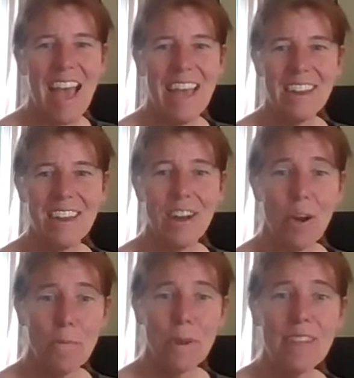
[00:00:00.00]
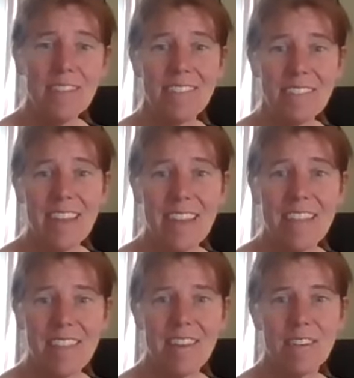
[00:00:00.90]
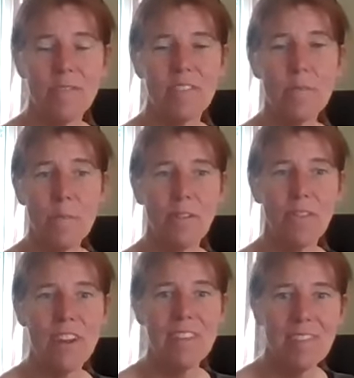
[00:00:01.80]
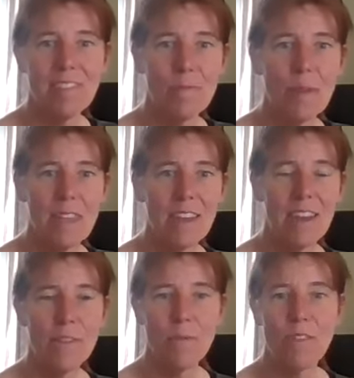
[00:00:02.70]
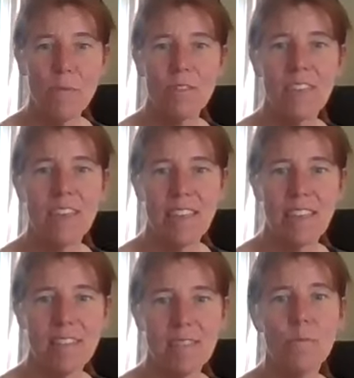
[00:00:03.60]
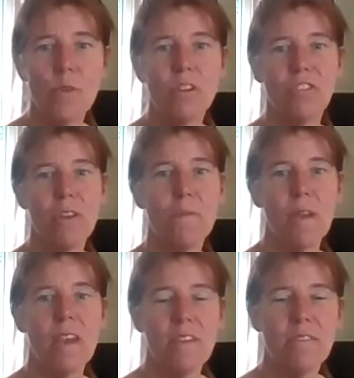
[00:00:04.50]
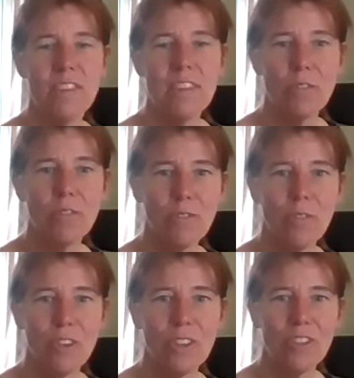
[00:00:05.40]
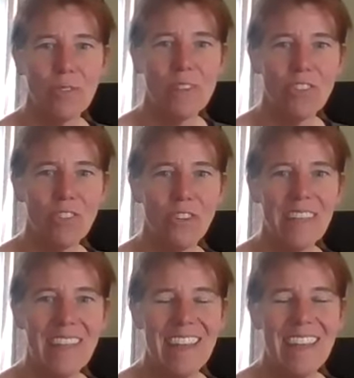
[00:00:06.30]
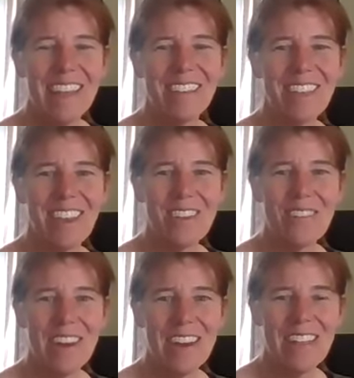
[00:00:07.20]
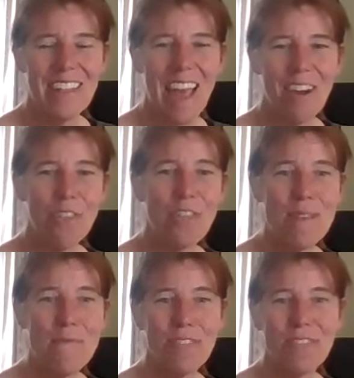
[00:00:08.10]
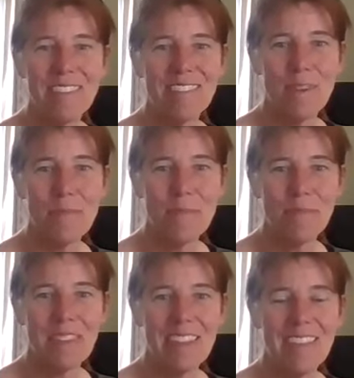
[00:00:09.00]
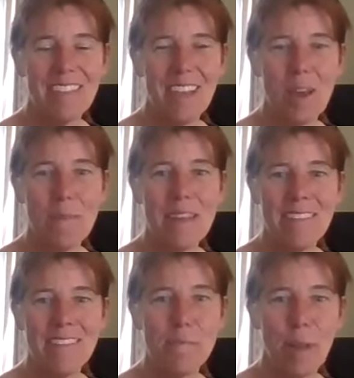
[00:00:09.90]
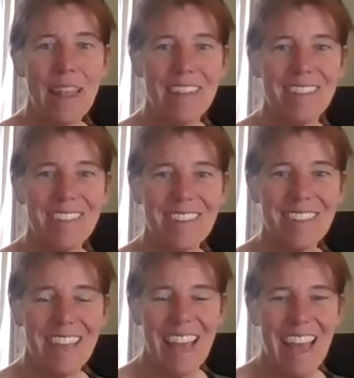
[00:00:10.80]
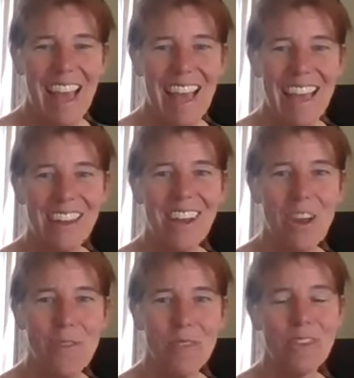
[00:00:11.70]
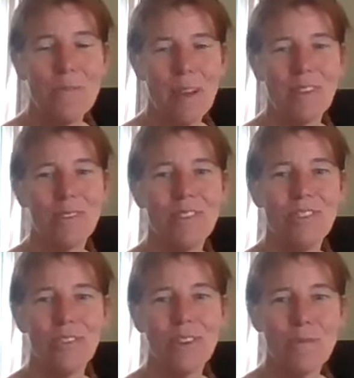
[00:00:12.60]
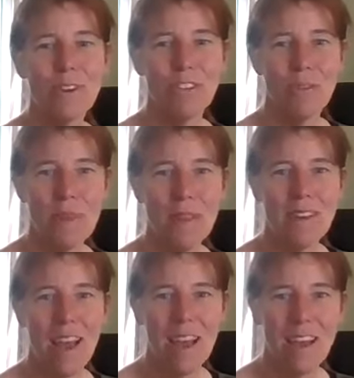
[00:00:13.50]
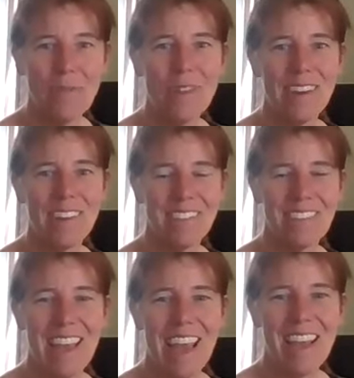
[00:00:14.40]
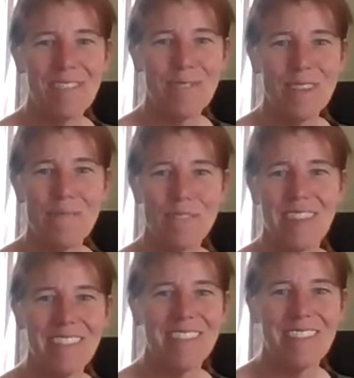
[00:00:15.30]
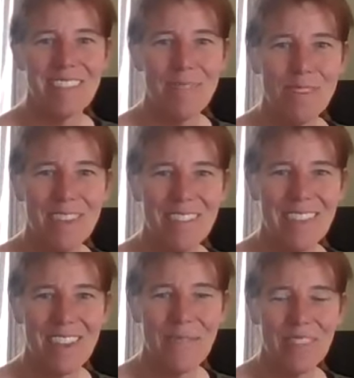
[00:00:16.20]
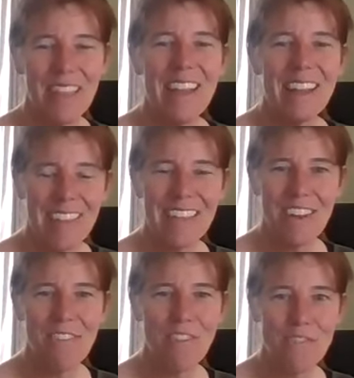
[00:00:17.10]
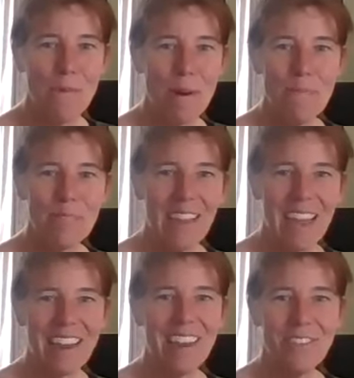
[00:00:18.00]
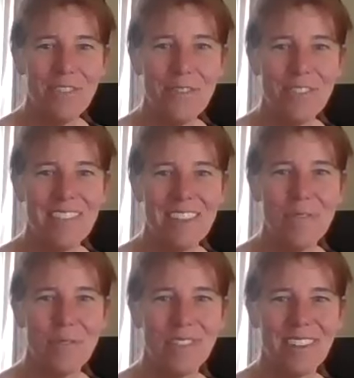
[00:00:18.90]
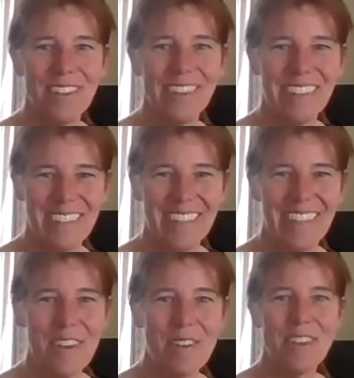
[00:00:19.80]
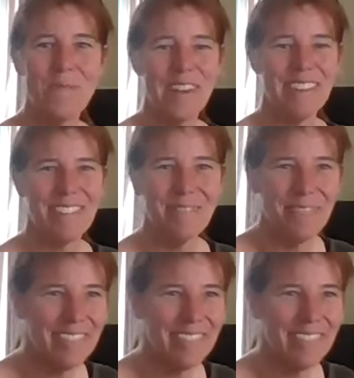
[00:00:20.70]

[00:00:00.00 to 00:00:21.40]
And uh, I'm pleased to say that some of my friends at Spinnaker, we've put together some worship videos for you to enjoy. So uh, our theme for this summer is Amazing Places, and I hope that you'll be able to enjoy worshipping uh, with us as we present these assemblies to you. Take care, everyone, and I look forward to seeing you all soon. God bless.